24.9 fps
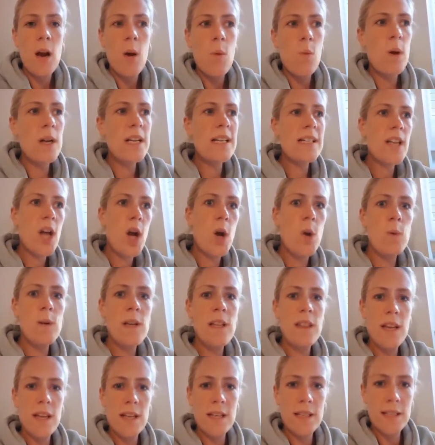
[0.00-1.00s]
Well, it's only
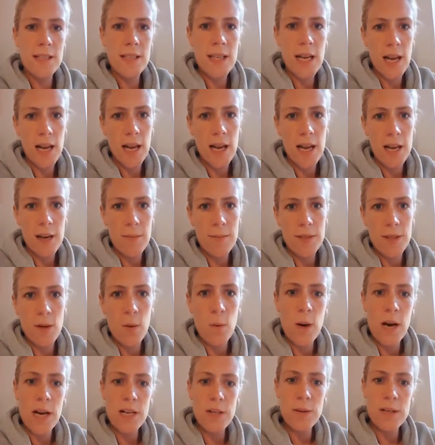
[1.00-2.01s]
this time, so
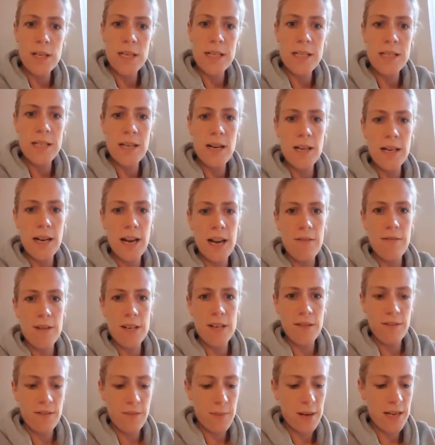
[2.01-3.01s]
why do I need to start getting
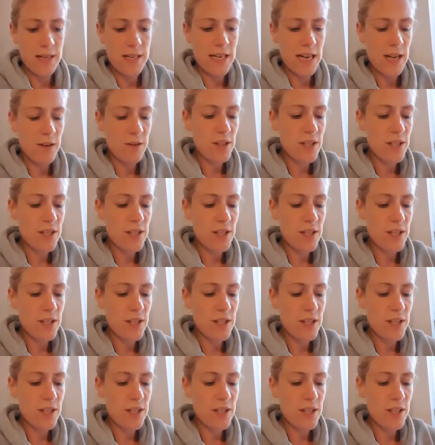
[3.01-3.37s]
ready for bed now?